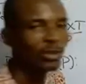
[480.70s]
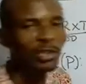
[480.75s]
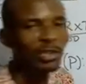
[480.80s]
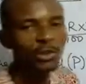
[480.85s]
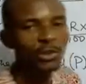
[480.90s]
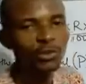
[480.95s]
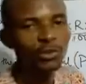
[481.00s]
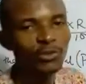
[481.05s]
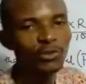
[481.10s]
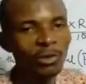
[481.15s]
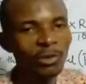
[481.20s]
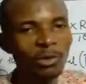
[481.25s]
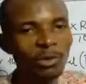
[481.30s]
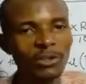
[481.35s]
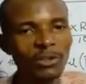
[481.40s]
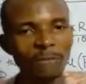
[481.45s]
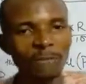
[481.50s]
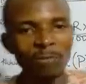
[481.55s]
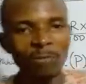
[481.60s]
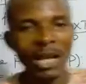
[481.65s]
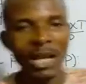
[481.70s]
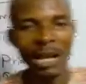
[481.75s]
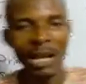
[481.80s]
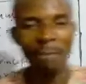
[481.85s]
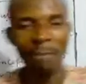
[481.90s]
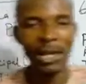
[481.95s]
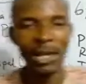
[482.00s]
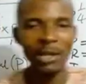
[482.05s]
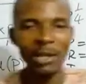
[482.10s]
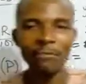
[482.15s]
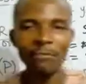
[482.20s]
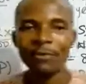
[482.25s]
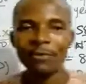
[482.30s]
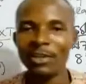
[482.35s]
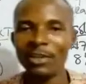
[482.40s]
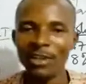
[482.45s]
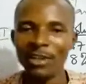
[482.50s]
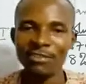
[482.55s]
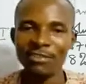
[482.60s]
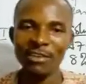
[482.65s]
thank you so much. I believe
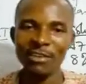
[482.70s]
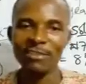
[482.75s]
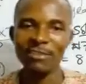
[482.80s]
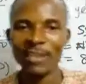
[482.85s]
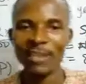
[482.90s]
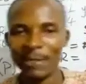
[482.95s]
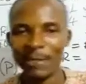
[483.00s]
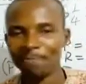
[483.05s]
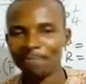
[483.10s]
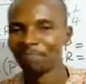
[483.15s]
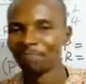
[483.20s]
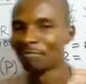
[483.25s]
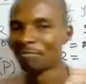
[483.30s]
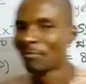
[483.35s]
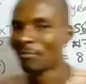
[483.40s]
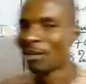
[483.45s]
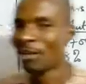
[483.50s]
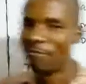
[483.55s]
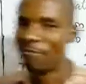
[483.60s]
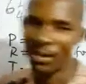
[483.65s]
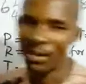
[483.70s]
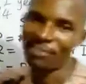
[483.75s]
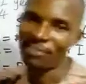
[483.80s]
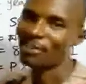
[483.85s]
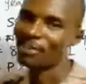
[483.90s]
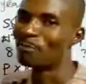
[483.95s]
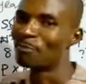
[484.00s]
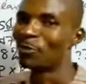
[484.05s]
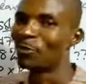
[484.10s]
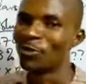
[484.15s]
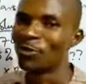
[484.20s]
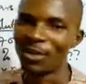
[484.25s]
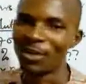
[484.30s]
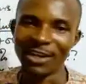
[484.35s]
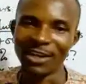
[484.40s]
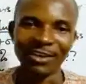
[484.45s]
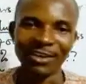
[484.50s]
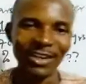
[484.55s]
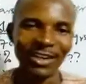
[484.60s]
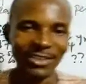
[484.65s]
this is very simple to
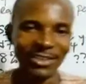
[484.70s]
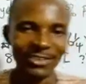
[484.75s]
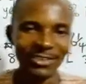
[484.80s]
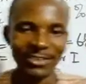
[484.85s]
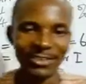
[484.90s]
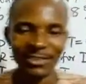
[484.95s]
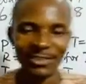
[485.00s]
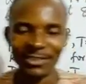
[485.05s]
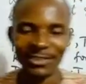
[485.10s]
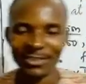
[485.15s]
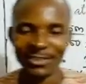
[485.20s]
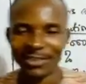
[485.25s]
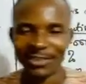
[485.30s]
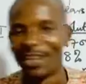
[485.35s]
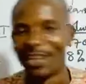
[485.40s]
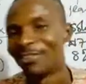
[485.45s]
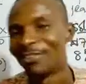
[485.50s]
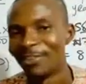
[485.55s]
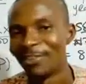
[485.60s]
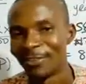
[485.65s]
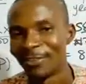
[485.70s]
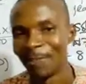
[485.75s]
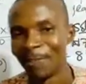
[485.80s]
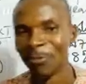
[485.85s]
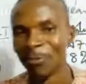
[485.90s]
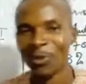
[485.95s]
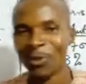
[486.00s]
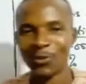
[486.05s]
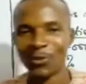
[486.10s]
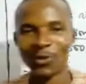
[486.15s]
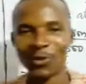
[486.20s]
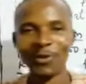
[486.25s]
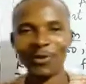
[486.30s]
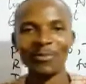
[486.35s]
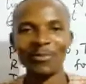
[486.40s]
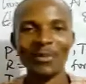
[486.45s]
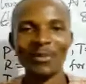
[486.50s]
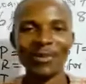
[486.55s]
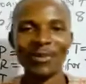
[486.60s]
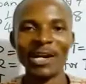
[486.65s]
calculate. That is it.
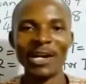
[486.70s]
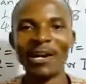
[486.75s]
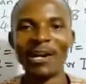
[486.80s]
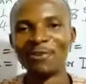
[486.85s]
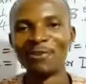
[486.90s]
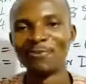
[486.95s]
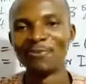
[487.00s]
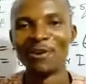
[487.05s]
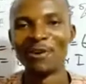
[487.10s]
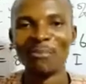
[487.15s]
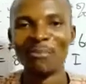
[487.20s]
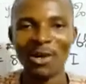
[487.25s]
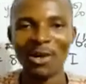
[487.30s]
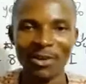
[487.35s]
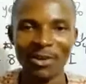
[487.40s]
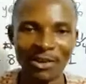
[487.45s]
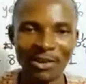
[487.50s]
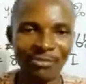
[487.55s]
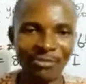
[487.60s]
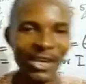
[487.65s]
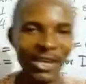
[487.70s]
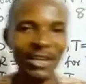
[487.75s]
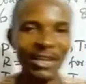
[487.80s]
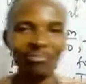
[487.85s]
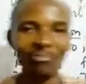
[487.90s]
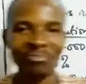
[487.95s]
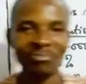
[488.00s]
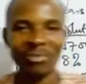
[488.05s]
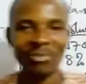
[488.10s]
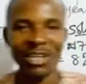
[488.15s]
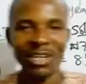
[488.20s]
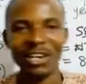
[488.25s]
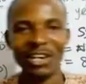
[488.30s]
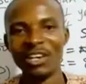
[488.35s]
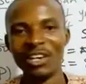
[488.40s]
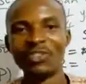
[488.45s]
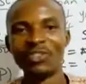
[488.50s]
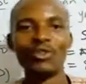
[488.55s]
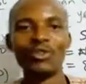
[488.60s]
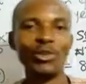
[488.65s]
So for more of
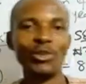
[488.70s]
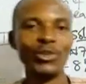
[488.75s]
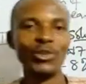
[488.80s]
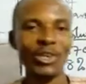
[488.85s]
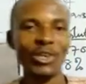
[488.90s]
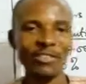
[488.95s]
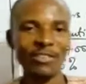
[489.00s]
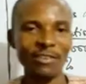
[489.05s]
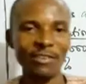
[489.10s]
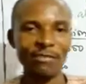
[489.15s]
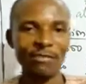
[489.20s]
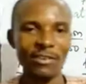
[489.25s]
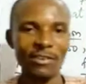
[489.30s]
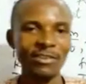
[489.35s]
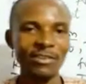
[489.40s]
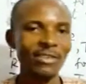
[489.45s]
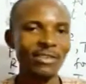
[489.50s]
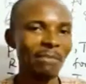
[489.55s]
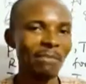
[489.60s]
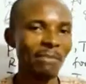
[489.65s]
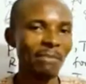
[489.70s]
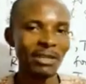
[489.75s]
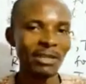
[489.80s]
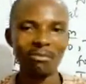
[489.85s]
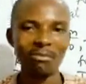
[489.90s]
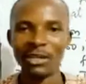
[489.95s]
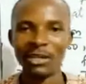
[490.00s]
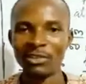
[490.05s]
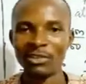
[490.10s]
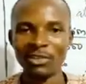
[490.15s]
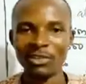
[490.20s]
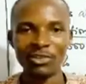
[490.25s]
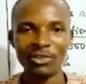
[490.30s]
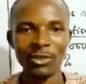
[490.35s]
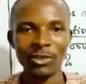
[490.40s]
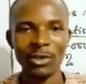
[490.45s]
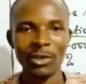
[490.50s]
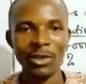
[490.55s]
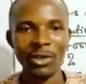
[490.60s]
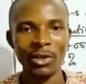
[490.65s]
these solutions in physics and mathematics,
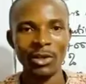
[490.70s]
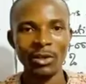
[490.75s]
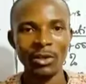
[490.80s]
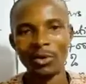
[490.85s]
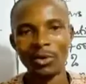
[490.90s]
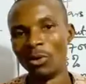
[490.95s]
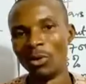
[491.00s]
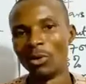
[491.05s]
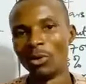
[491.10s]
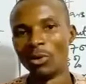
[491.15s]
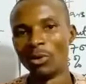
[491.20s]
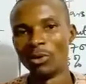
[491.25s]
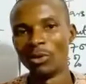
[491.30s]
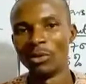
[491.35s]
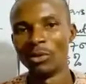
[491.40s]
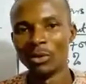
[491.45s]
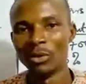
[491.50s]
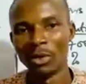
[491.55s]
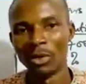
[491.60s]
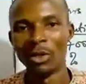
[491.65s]
you